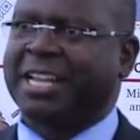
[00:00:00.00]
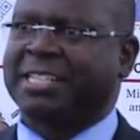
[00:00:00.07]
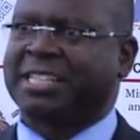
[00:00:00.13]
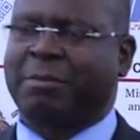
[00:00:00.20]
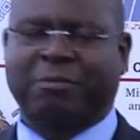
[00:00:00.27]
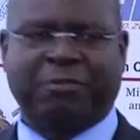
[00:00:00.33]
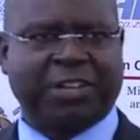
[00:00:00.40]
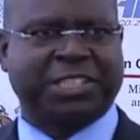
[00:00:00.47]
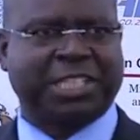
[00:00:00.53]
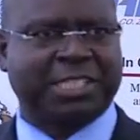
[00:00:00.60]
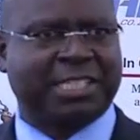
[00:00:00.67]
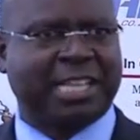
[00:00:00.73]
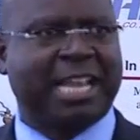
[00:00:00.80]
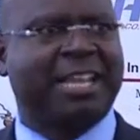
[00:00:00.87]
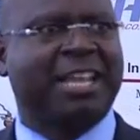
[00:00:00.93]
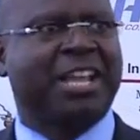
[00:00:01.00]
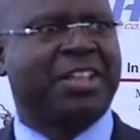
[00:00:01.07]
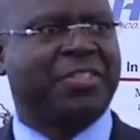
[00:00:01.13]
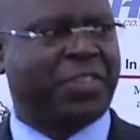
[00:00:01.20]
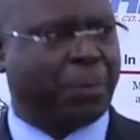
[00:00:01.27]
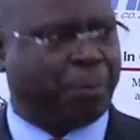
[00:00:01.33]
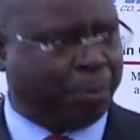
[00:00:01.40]
some versions
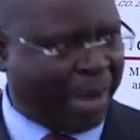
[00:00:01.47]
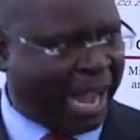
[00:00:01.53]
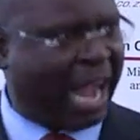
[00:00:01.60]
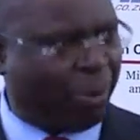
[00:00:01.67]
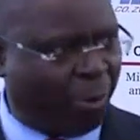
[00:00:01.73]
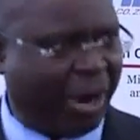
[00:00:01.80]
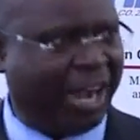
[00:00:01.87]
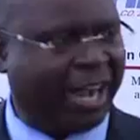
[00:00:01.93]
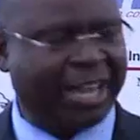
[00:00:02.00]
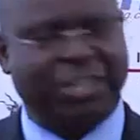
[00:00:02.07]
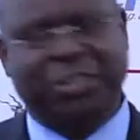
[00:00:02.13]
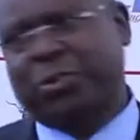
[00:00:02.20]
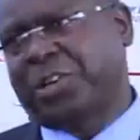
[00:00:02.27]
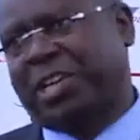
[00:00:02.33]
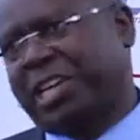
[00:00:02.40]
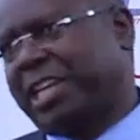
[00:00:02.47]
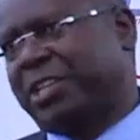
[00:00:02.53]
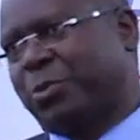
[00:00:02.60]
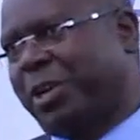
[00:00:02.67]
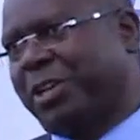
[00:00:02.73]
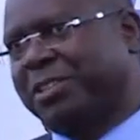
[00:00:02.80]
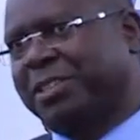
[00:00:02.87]
say the power to
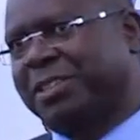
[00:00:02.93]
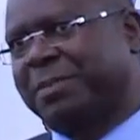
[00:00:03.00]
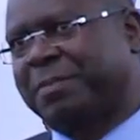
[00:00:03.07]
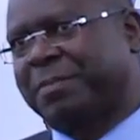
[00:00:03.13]
create wealth.